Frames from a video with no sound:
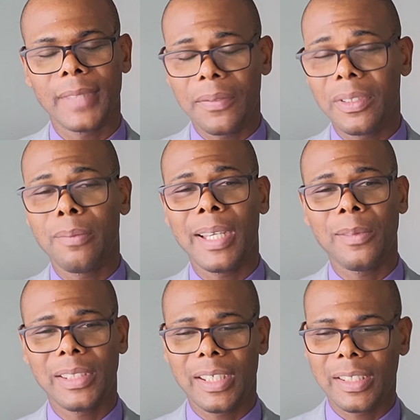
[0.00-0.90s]
Even the
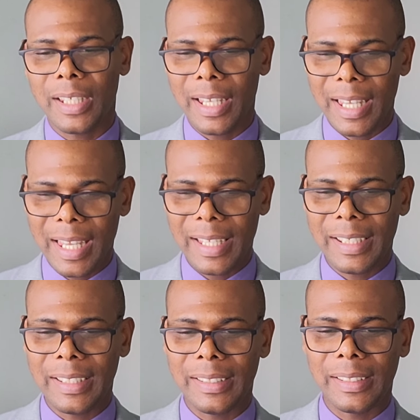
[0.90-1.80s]
Bible says,
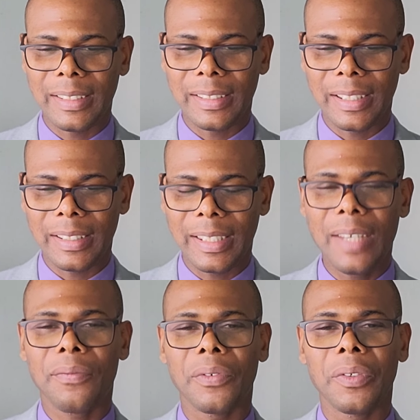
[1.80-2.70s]
and the
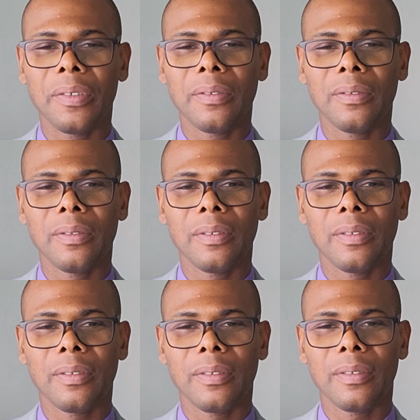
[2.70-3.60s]
devil
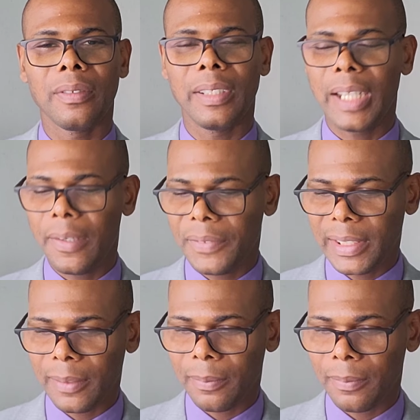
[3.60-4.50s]
left
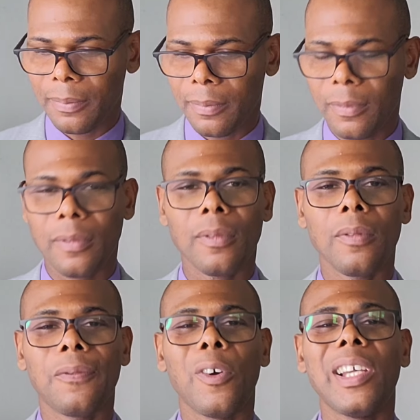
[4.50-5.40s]
him
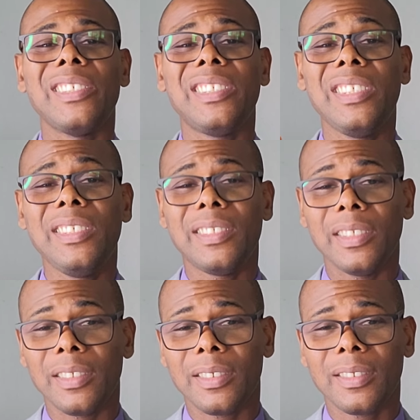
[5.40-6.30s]
for a
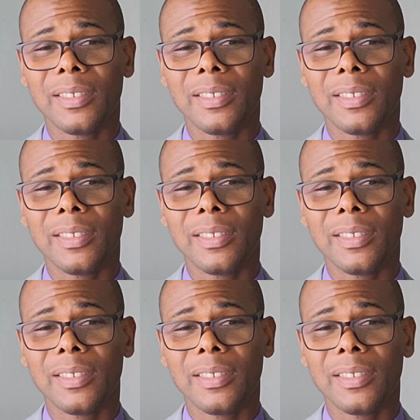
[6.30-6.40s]
season.